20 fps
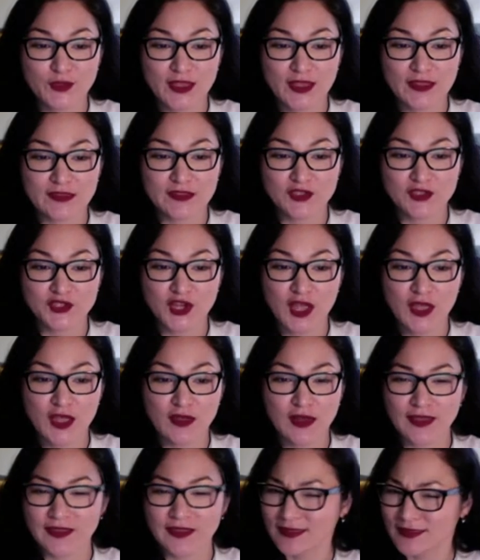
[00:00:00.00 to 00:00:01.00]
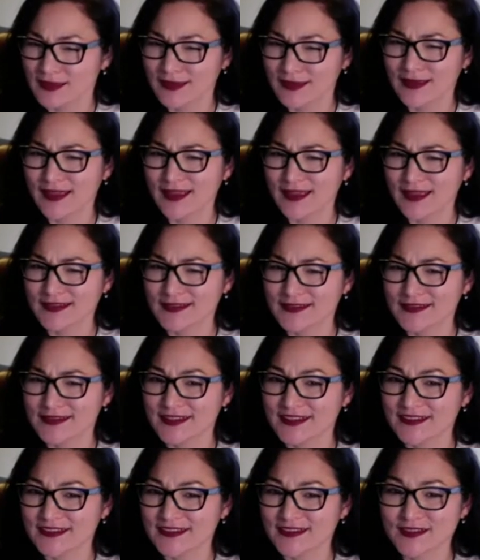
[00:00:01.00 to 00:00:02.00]
gets shot, I think
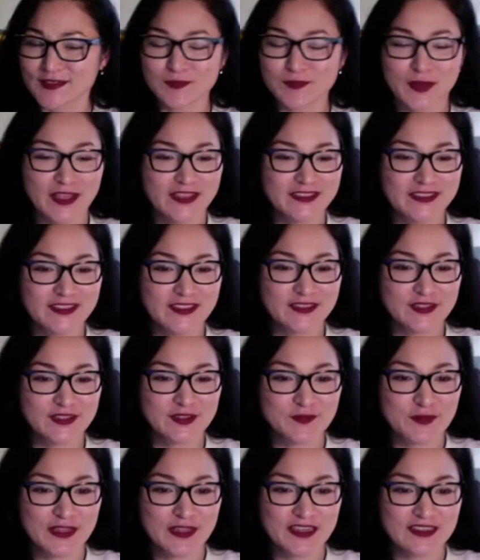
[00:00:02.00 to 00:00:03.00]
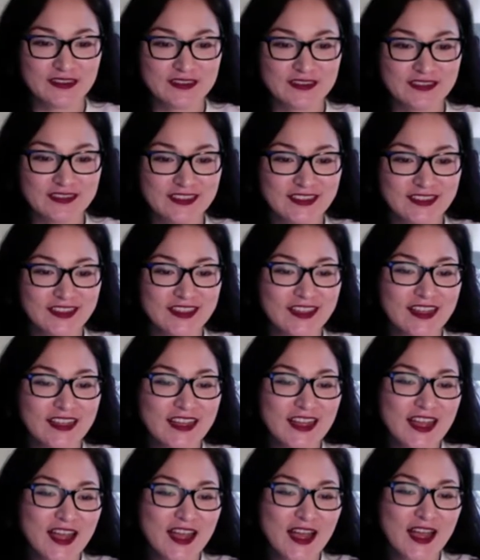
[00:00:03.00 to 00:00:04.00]
accidentally, by his hunting buddies.
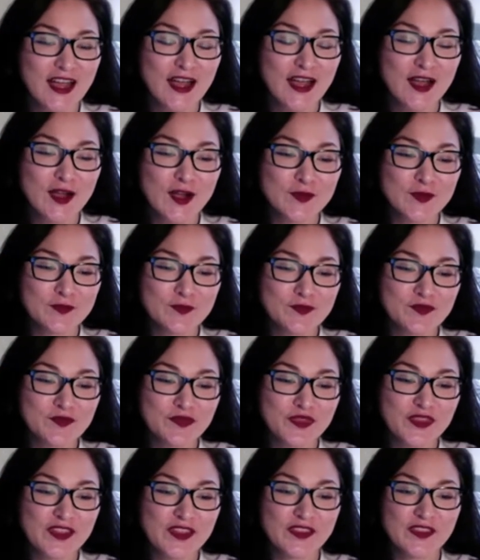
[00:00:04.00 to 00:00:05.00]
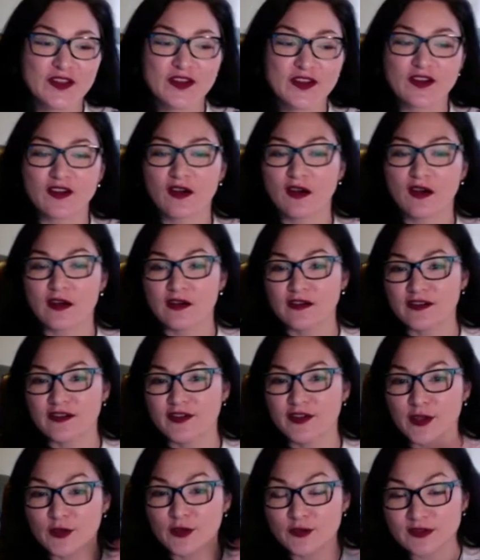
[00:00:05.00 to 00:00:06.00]
There are
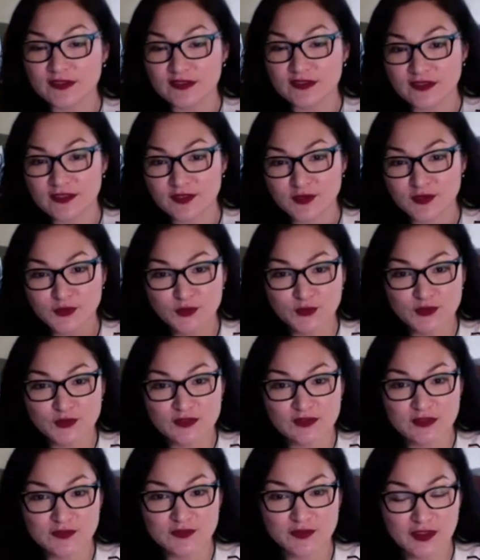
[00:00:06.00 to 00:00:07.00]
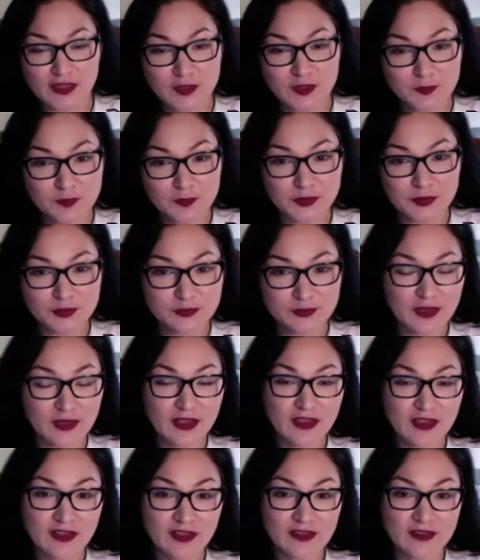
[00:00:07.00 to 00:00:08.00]
ghosts who develop
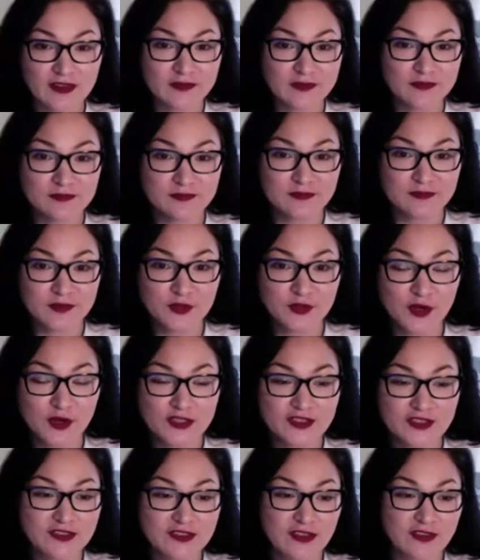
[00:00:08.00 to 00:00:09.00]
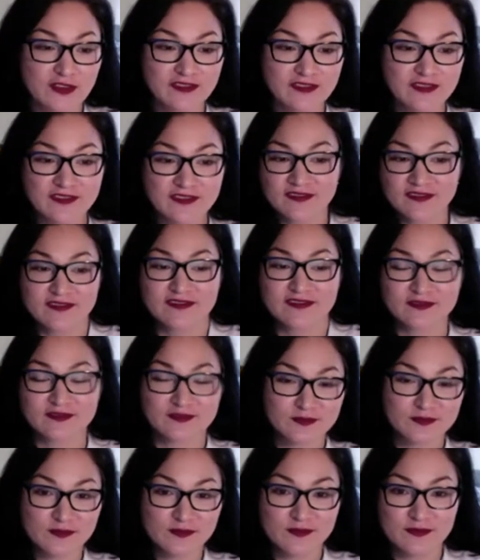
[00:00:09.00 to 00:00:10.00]
crushes on
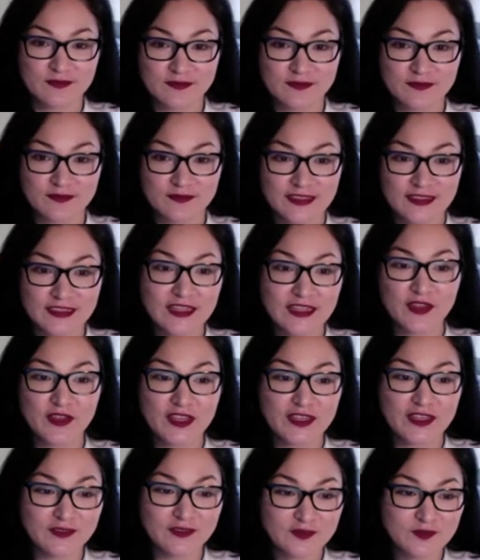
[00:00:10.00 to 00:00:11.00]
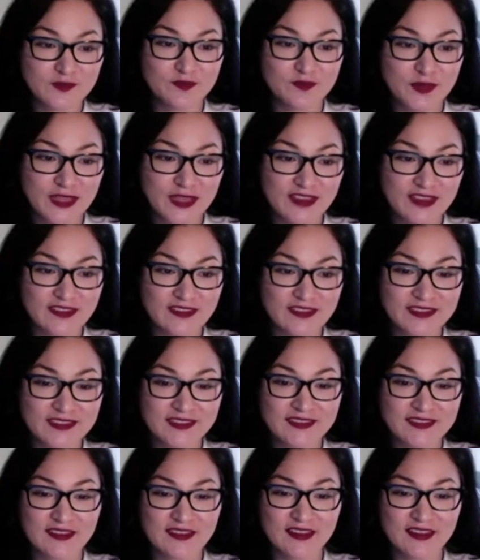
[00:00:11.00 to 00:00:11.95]
living beings.